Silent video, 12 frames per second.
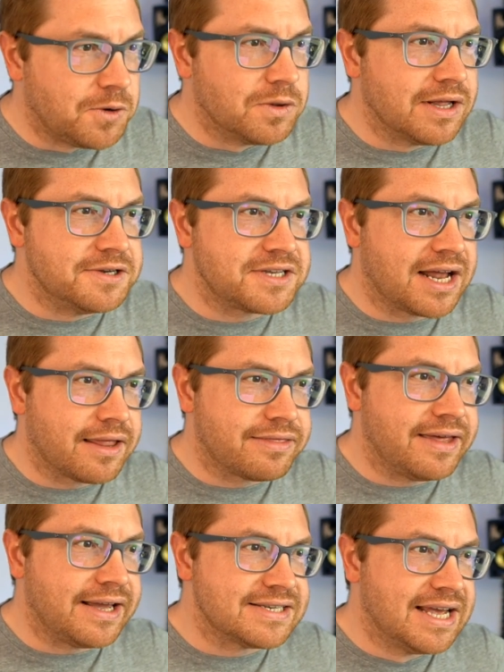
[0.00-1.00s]
all those kind of
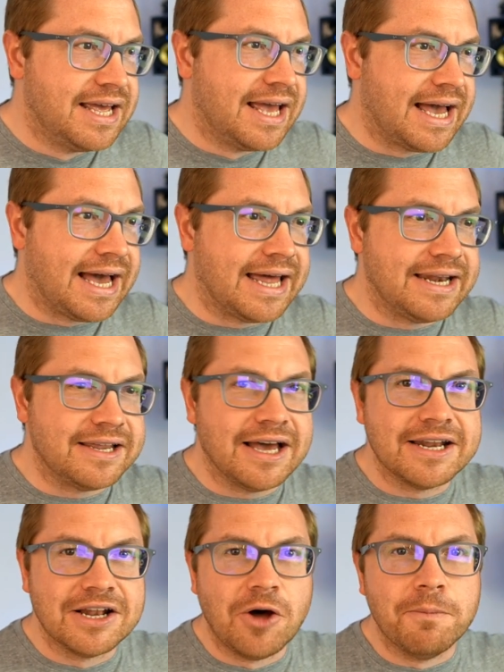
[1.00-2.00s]
things, and
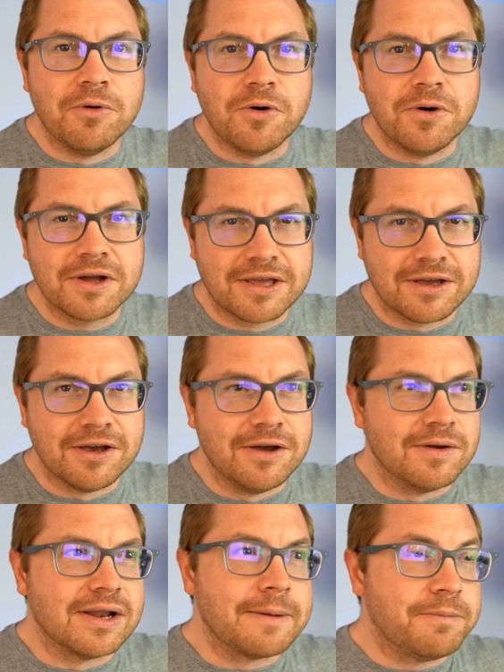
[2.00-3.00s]
a lot more
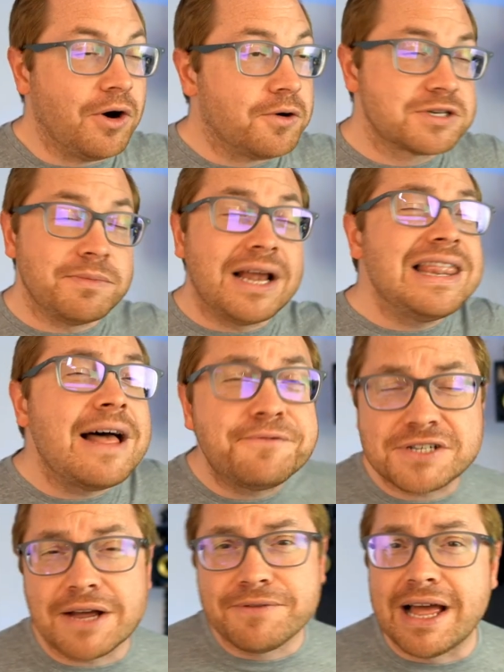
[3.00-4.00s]
cooling. But awesome. I love
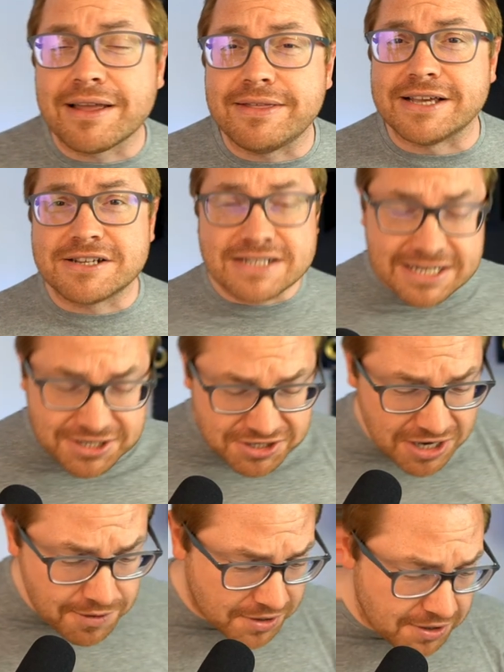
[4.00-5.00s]
stuff like this because it's
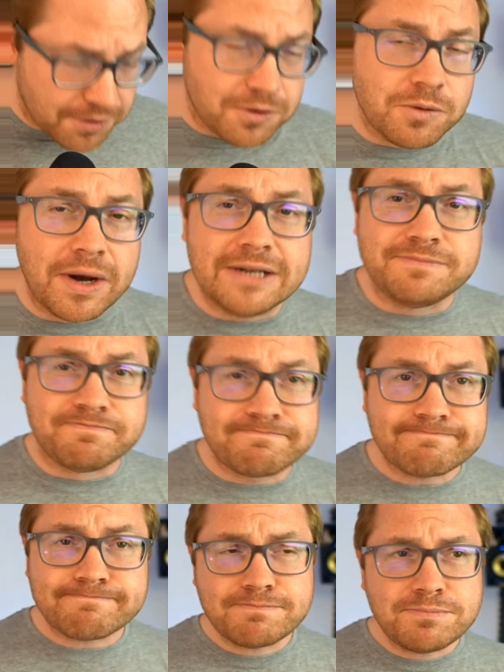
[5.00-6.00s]
so cool when
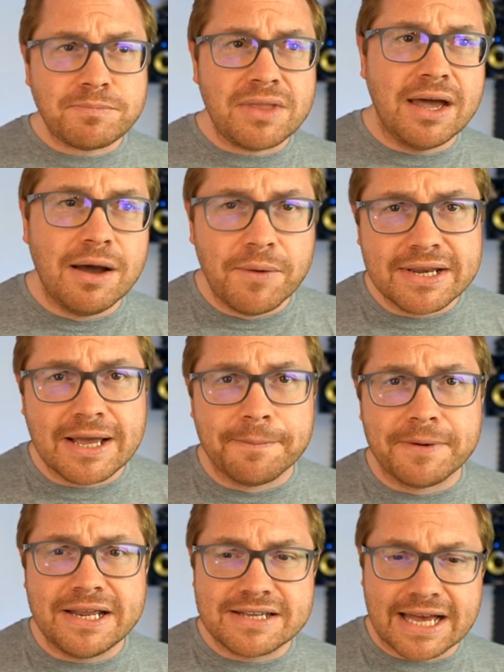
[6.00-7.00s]

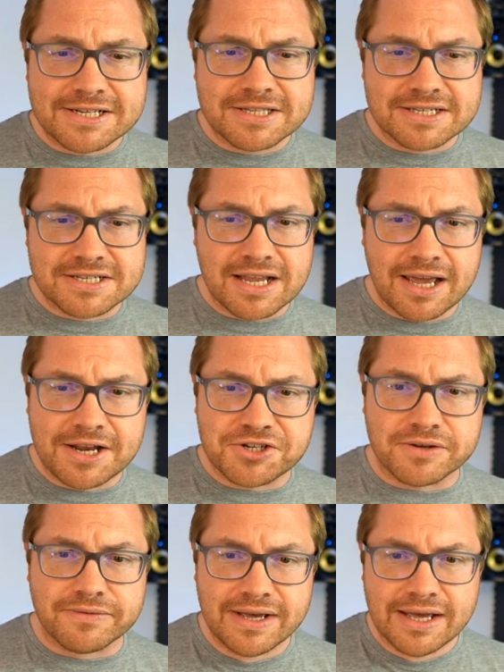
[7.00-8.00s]
companies get to the
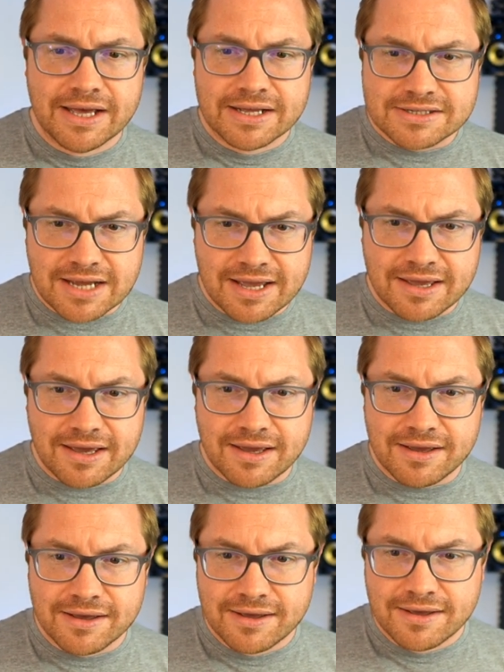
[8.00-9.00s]
stage of
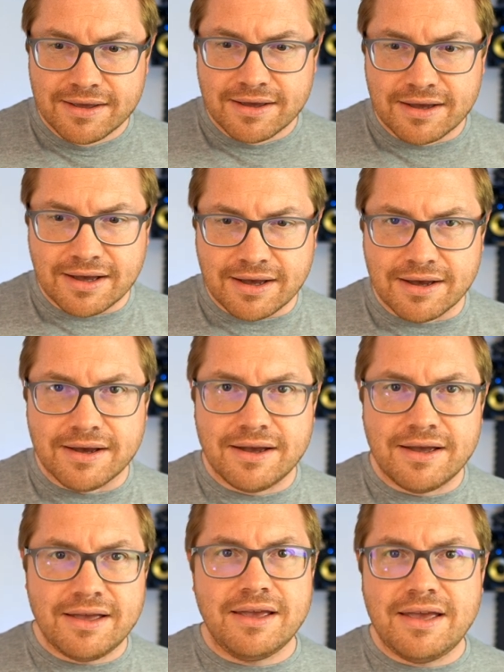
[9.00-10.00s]
taking
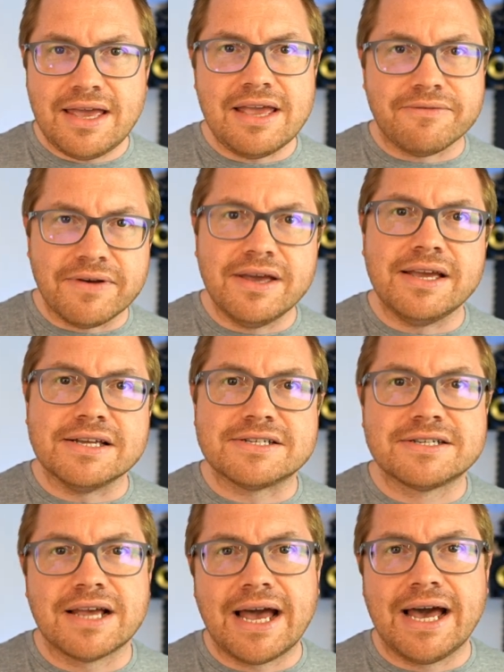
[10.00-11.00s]

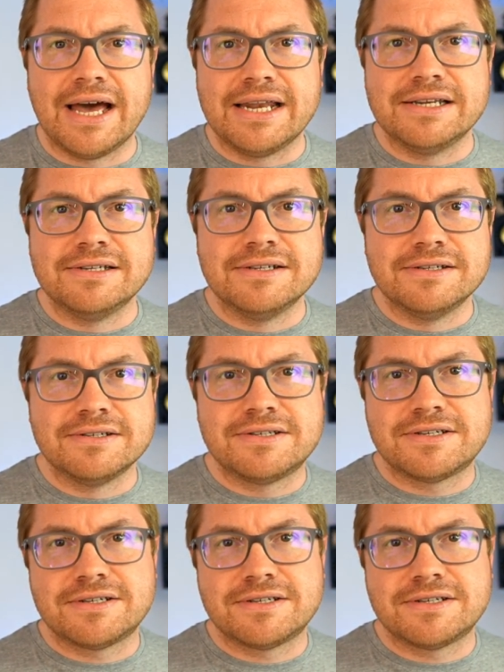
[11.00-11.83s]
EVs and